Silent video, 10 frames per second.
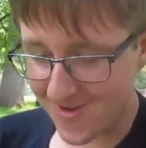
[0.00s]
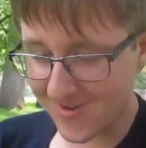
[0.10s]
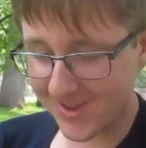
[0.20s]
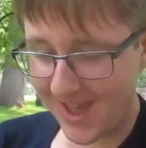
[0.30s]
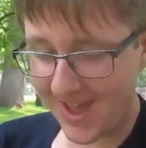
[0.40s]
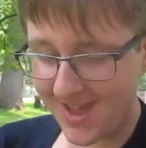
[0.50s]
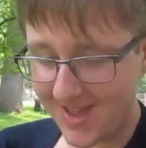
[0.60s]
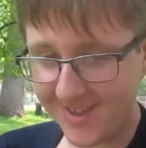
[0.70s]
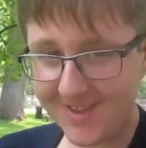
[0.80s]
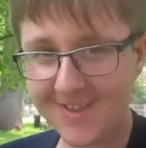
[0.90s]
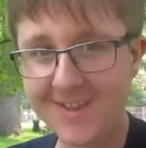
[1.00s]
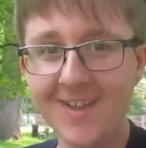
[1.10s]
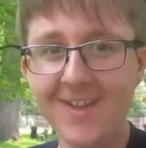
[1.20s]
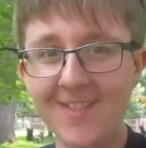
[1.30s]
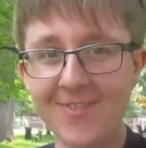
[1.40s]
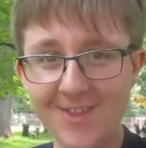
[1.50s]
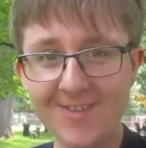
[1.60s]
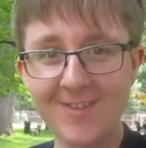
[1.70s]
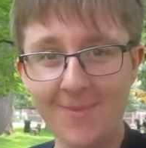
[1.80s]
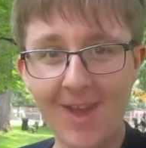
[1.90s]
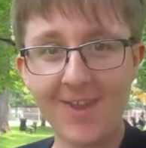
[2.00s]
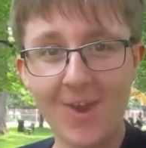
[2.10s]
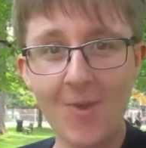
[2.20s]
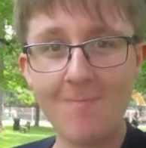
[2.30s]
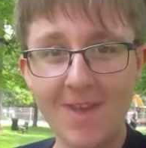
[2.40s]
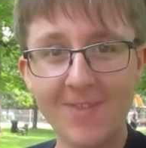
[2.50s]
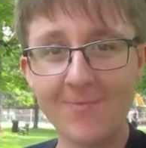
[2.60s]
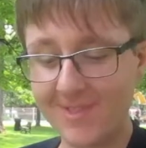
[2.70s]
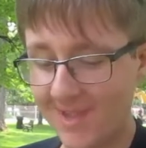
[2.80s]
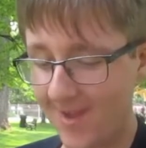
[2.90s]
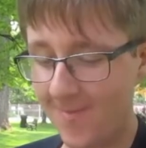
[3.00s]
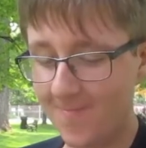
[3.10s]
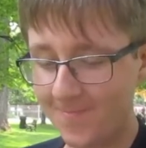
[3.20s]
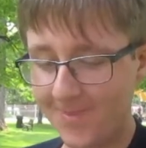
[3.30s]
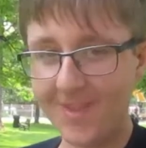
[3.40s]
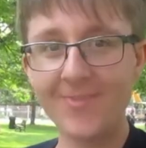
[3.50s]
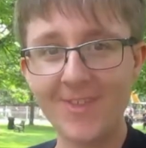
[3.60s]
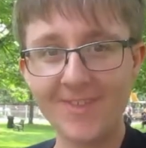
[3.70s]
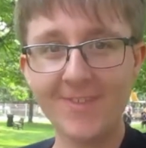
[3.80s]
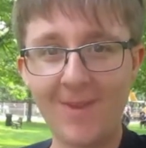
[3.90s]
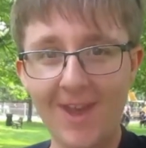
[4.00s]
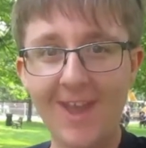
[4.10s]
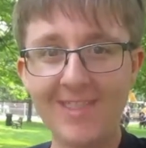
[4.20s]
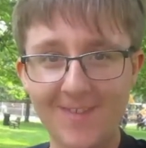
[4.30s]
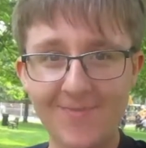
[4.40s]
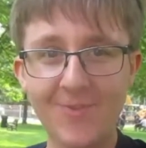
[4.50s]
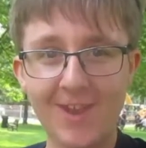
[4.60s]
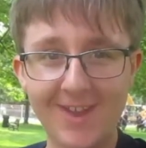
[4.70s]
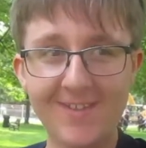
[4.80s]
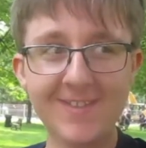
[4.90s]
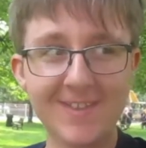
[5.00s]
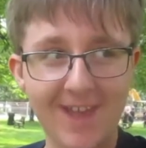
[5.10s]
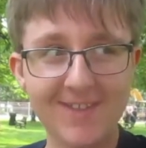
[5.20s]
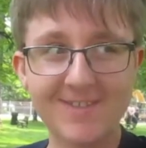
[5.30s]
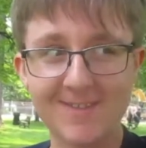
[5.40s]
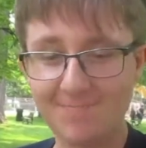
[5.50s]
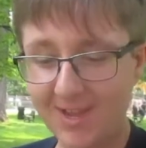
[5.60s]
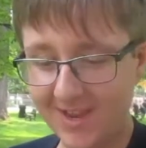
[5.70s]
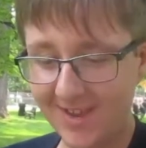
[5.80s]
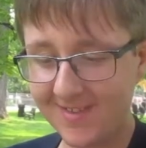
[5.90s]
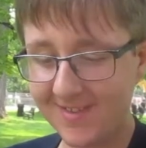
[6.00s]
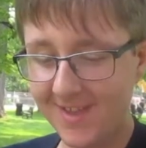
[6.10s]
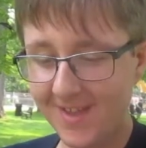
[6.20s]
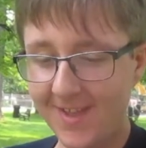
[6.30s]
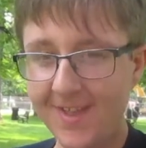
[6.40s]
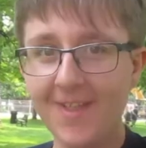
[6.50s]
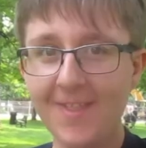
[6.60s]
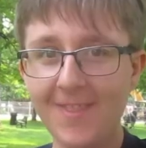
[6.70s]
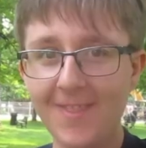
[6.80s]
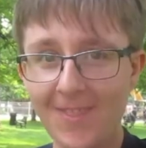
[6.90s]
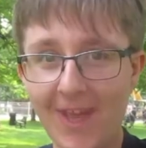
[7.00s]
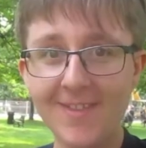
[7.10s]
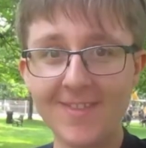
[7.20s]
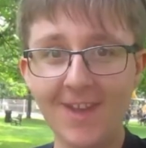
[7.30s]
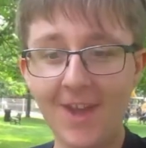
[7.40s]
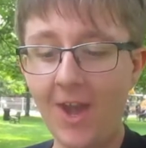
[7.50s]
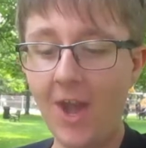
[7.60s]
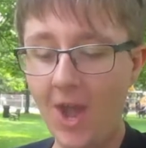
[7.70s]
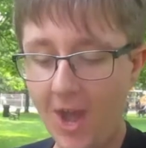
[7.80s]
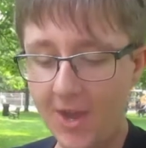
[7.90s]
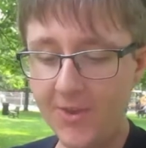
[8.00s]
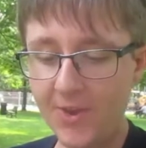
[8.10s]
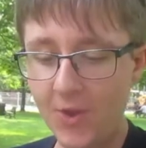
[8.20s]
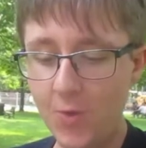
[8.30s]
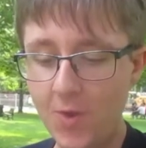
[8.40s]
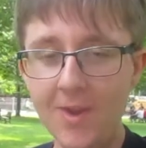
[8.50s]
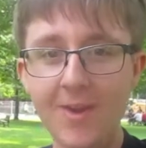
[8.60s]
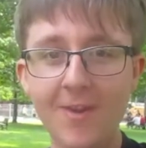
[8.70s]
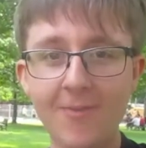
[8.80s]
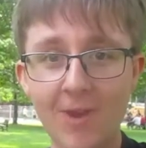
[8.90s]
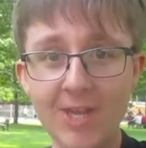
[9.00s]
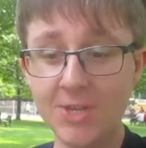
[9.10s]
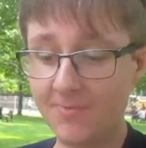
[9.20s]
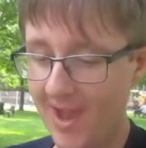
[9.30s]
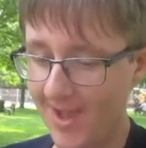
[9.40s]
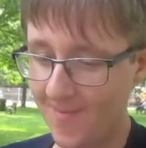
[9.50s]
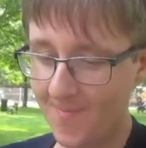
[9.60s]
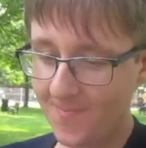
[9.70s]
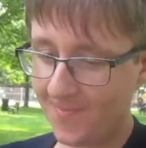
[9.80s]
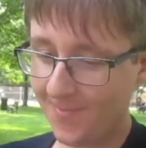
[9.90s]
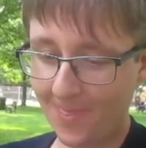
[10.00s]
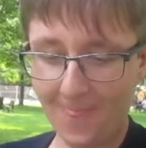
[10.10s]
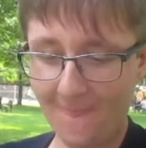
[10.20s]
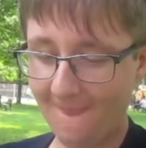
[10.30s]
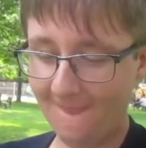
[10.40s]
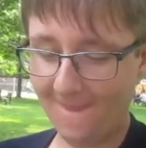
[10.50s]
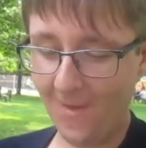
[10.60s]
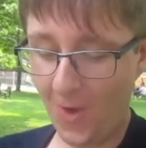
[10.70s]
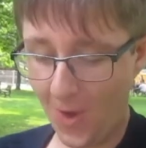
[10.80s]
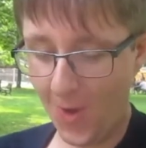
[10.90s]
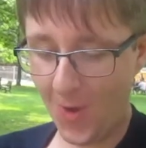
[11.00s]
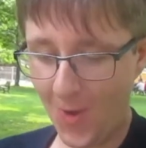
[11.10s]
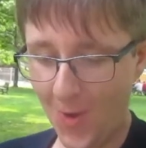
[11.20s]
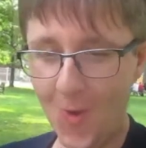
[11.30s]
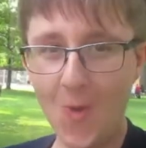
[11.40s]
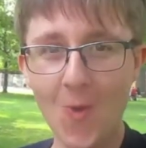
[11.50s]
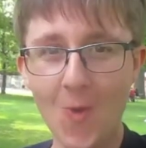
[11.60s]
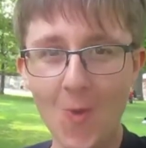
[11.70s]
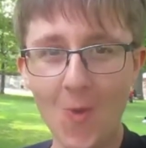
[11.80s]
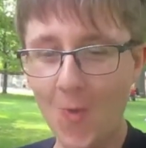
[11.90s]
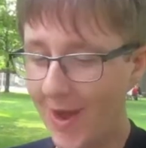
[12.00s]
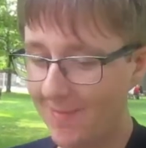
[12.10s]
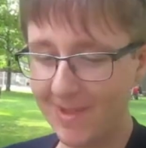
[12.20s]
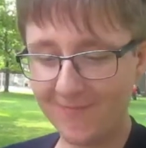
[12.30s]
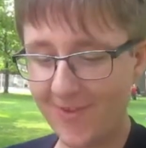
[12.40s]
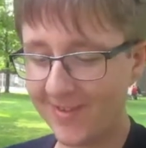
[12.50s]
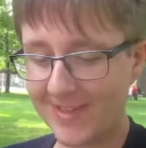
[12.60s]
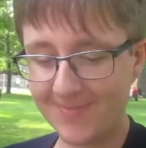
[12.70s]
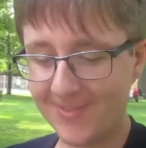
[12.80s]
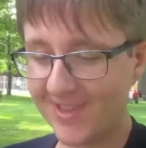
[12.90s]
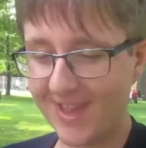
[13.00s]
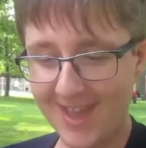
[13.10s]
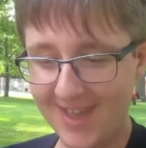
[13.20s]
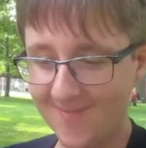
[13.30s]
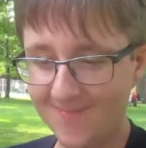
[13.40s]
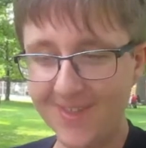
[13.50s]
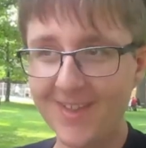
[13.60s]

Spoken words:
Okay! This is why you don't mess with them. This is why I left you guys to catch it, because that's a hundo Reshiram. Whoo! One of the best fire types in the game.